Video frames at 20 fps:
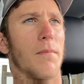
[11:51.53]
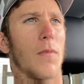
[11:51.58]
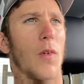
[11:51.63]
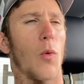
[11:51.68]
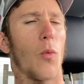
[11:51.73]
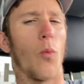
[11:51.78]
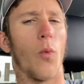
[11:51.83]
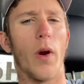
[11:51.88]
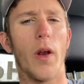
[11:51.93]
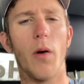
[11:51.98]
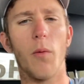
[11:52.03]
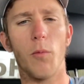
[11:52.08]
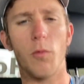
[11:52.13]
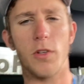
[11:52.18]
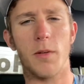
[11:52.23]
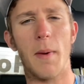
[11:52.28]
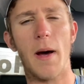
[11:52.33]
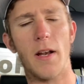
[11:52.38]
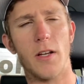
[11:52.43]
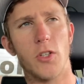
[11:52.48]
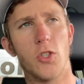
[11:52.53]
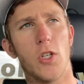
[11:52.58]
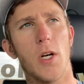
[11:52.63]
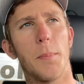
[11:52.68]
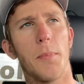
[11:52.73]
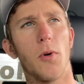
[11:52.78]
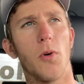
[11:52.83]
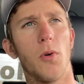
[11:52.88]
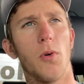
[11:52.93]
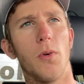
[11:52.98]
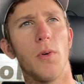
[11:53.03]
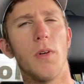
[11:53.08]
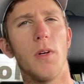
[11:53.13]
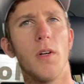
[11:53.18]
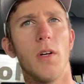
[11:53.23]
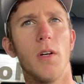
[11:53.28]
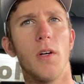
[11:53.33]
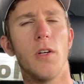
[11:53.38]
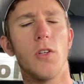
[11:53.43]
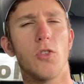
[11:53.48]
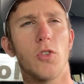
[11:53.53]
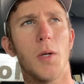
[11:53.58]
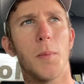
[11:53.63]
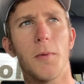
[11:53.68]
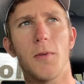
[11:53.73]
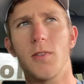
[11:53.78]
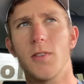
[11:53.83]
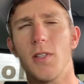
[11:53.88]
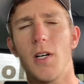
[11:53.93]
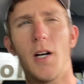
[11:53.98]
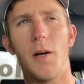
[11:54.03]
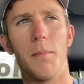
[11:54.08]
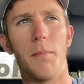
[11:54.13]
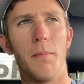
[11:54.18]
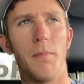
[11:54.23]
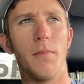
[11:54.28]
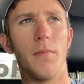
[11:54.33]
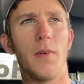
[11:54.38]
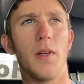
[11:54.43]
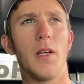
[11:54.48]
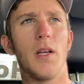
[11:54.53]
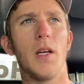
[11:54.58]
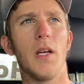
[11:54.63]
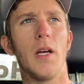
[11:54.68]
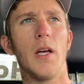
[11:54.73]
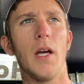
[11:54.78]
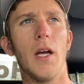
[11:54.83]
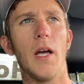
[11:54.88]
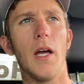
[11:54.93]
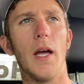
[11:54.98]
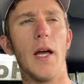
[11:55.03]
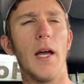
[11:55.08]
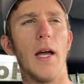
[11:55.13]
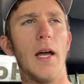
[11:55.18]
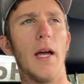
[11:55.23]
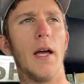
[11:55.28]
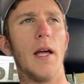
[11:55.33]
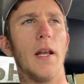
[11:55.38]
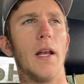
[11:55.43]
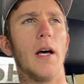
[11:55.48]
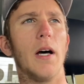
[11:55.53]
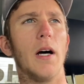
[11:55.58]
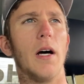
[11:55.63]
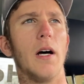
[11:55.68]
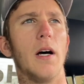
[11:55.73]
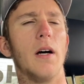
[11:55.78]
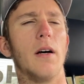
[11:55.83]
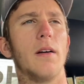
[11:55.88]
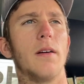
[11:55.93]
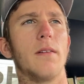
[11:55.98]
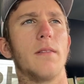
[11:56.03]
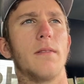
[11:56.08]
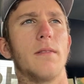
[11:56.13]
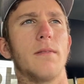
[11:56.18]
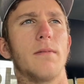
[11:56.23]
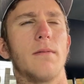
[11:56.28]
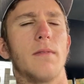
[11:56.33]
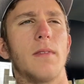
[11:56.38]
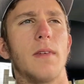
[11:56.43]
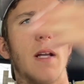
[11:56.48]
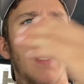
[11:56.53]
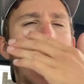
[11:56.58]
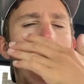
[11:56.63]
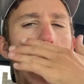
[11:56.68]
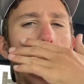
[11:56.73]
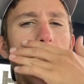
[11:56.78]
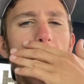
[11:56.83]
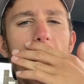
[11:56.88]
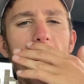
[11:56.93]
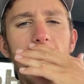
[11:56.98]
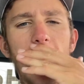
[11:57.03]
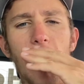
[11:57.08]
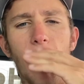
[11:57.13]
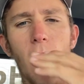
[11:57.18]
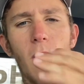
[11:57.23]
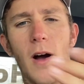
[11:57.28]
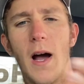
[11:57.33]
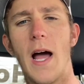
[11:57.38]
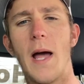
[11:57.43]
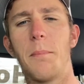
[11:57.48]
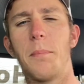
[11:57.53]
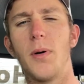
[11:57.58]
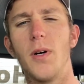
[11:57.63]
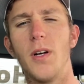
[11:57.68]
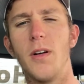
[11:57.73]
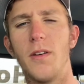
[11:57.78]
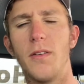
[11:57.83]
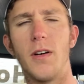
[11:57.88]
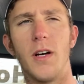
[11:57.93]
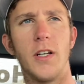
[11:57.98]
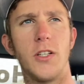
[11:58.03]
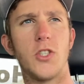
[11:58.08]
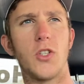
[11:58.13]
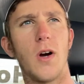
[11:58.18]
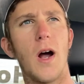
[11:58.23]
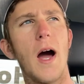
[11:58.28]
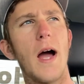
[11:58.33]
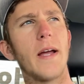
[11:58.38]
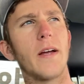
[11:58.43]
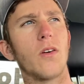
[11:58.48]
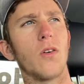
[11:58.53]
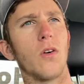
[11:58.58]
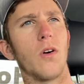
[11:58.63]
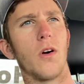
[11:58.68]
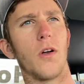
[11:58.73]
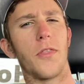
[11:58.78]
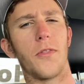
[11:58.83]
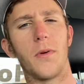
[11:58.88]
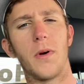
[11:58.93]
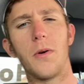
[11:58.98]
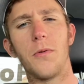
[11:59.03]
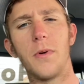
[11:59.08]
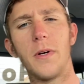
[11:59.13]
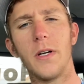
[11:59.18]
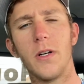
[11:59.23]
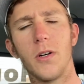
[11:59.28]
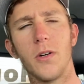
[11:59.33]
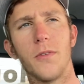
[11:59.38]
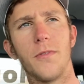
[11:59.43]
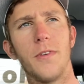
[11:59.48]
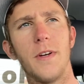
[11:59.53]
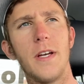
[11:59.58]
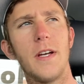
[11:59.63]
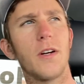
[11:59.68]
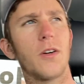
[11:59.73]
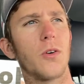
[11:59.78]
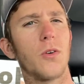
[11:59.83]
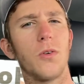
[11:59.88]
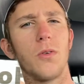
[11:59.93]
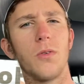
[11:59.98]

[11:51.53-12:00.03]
one of them was about a triple something, and I got it wrong. I had put a trike or a 3-wheeled vehicle